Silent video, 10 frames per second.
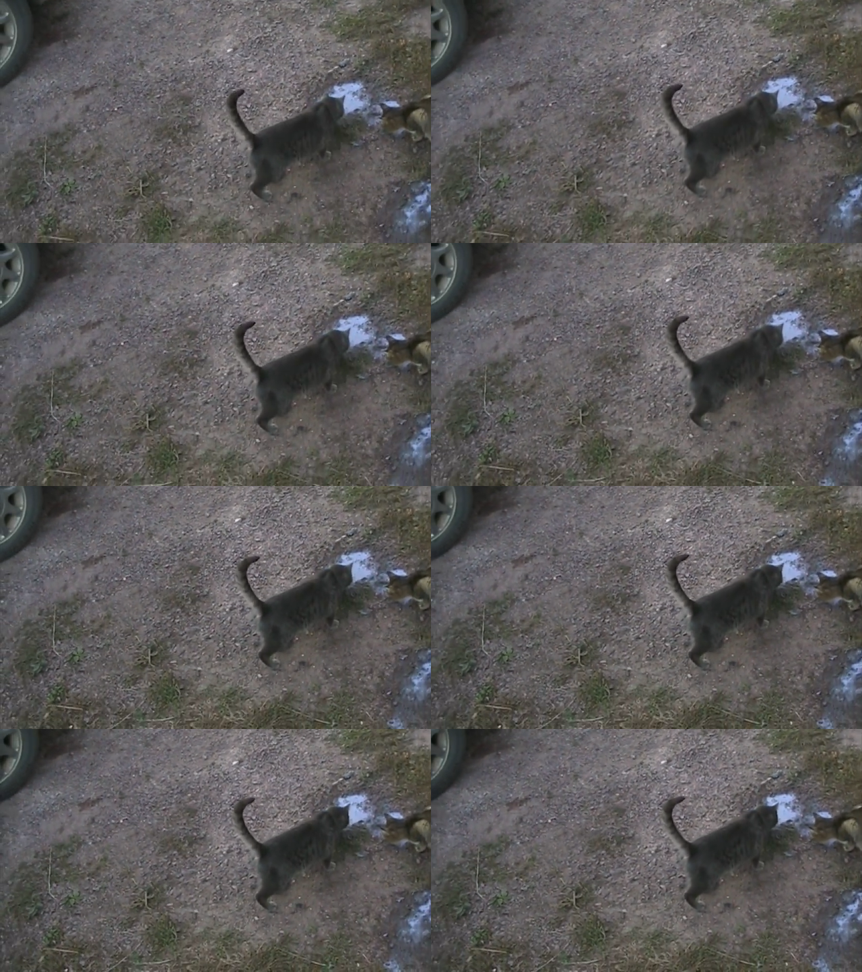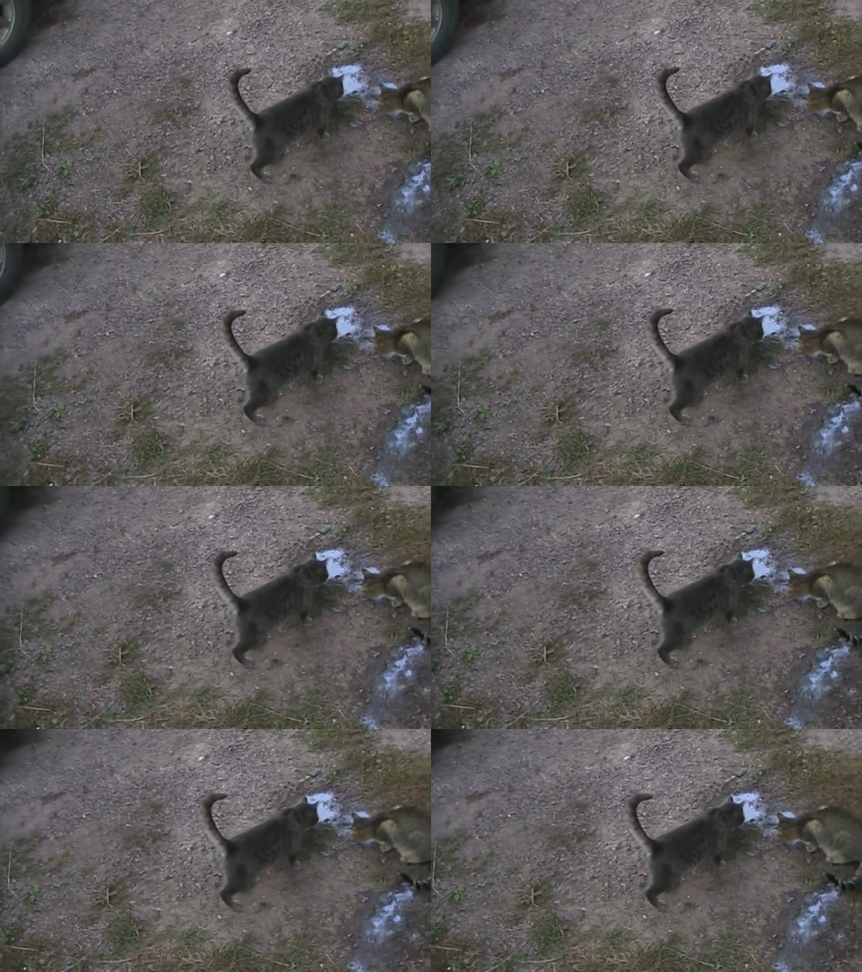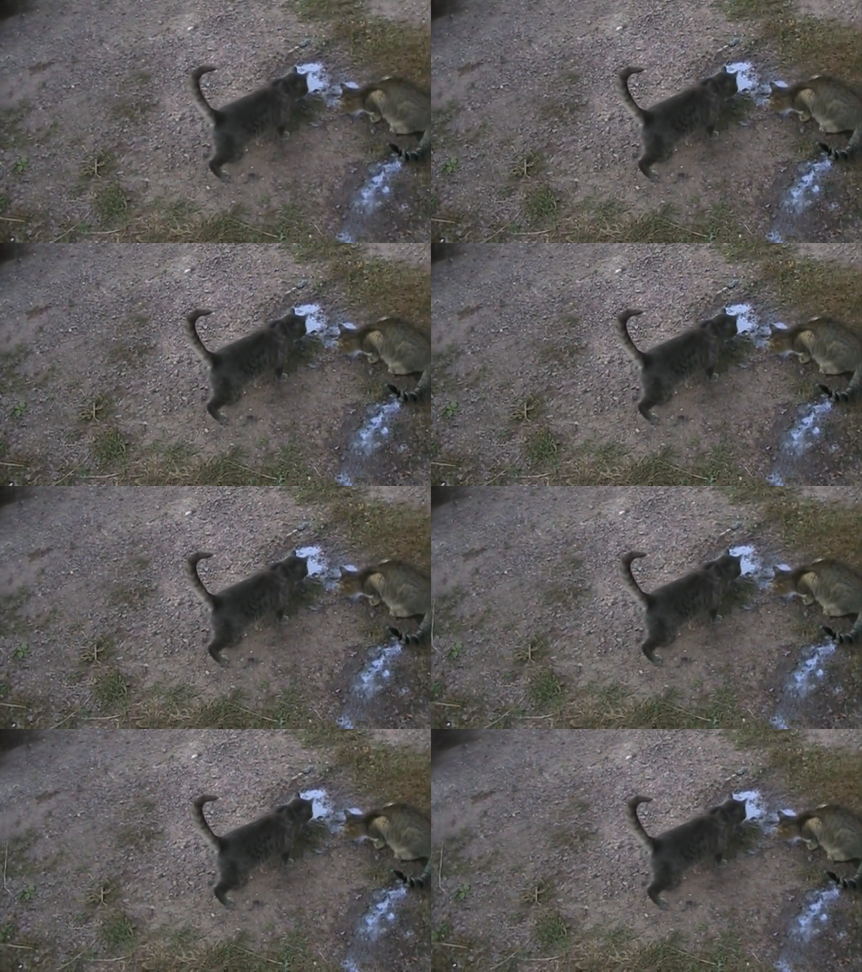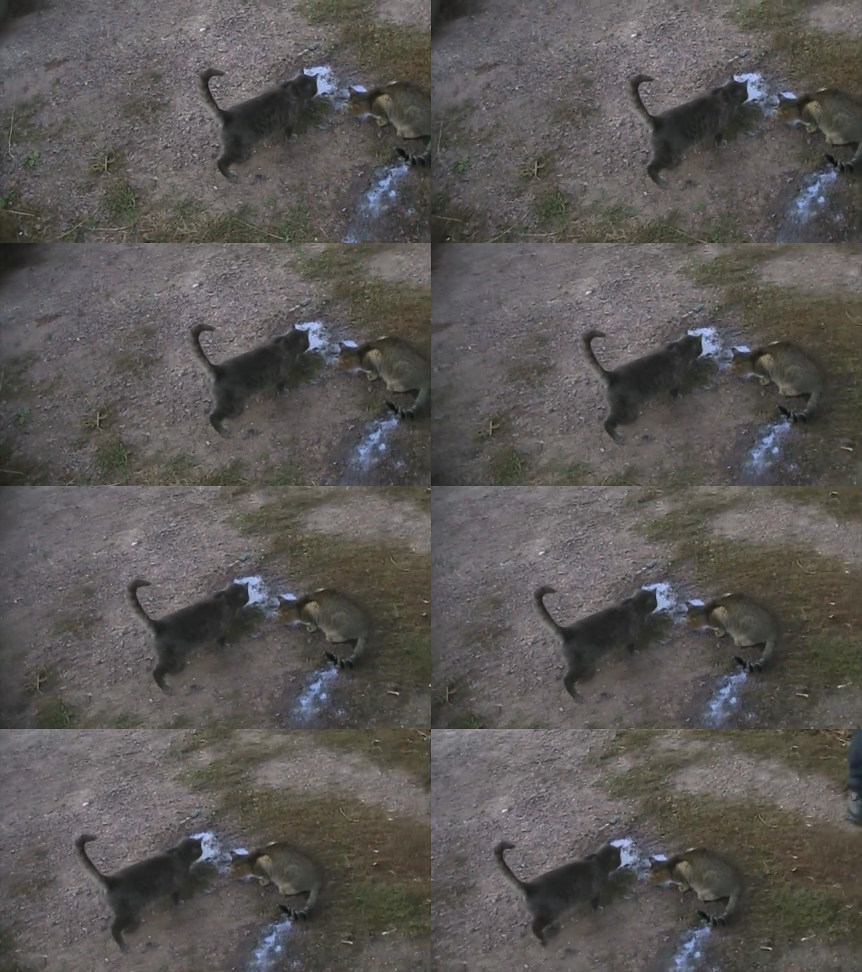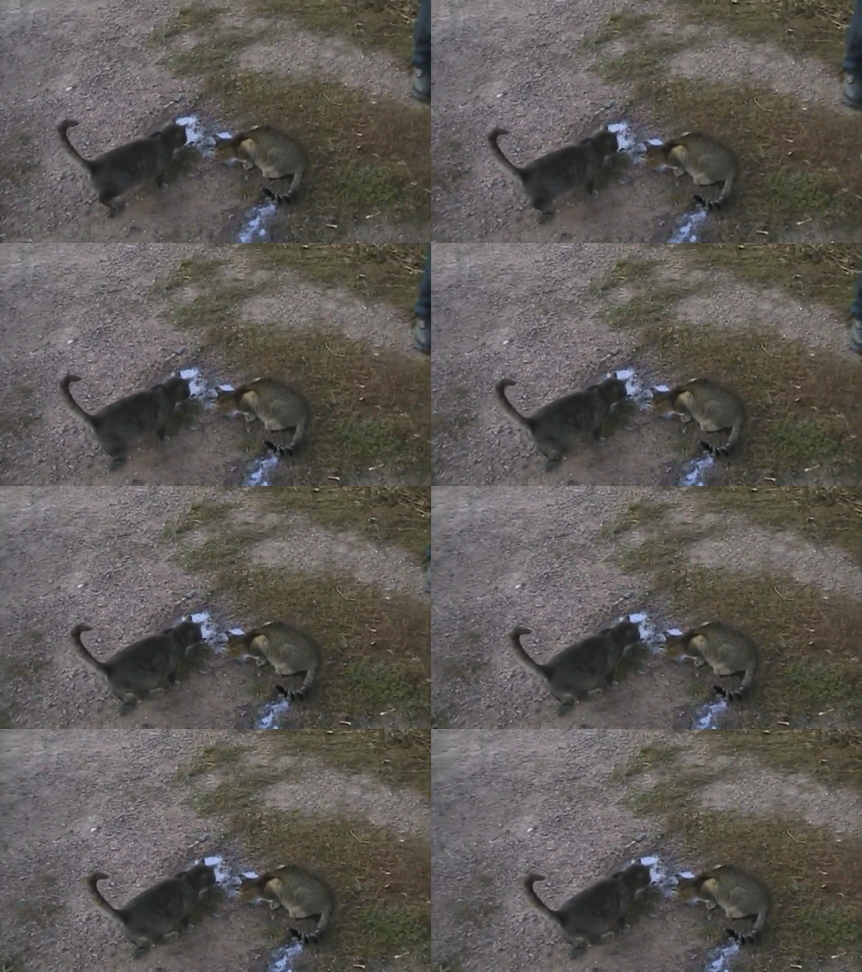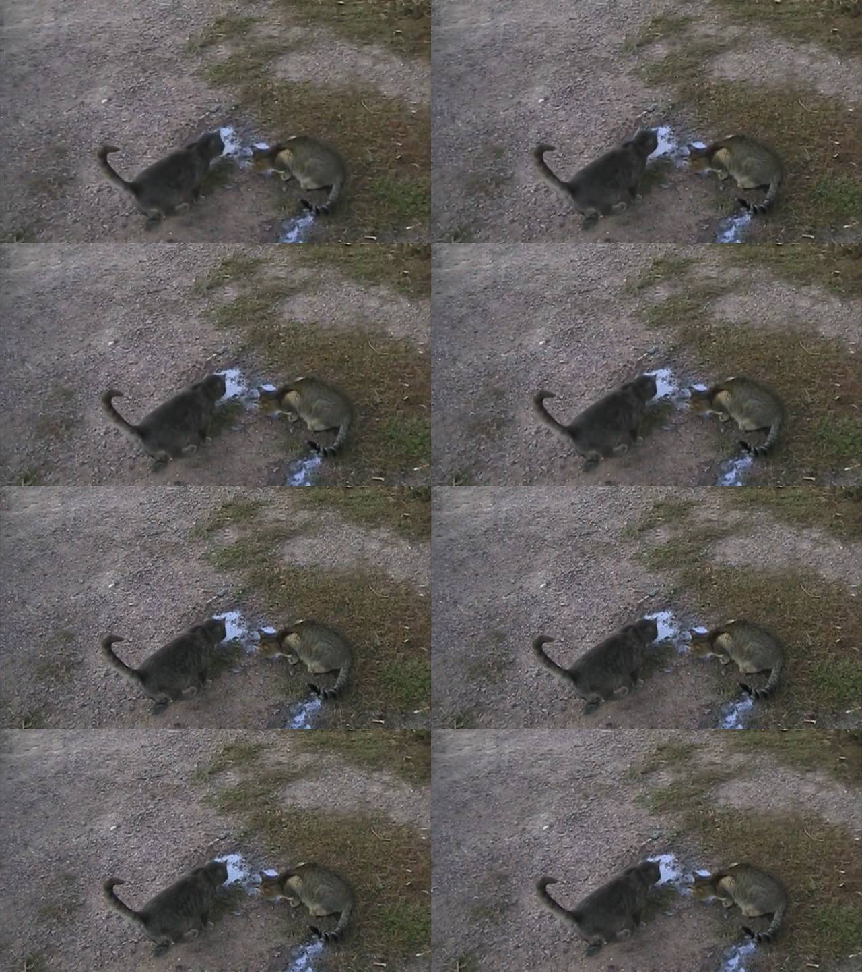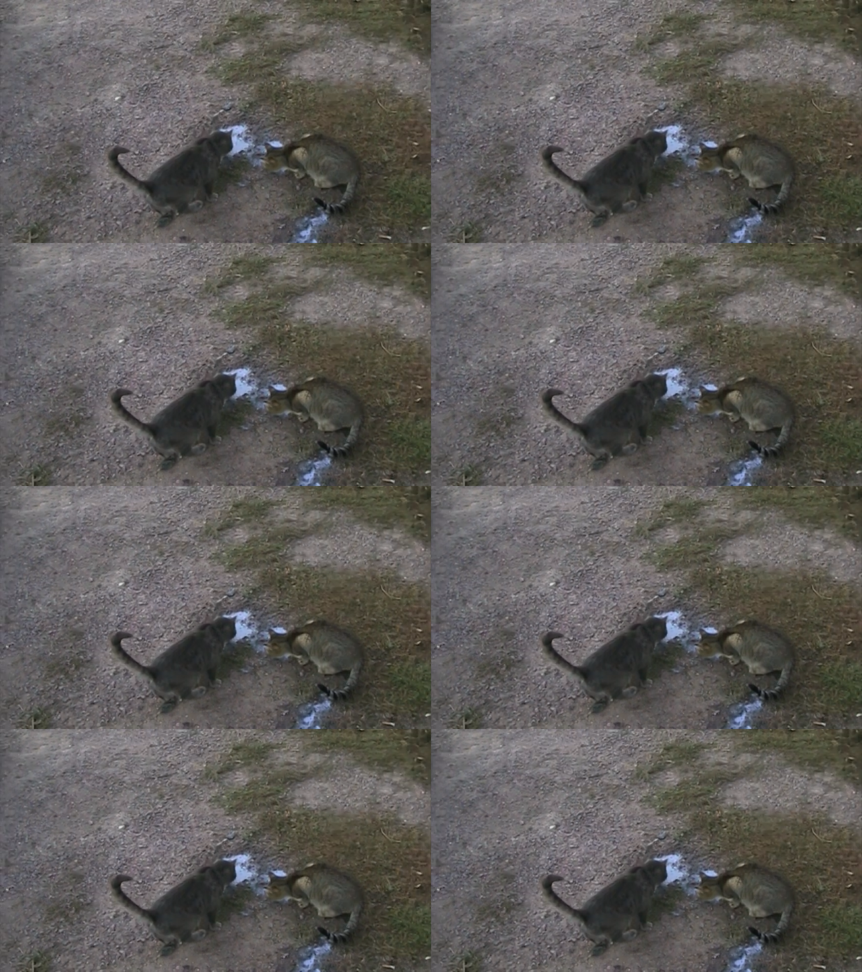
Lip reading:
(no speaker visible)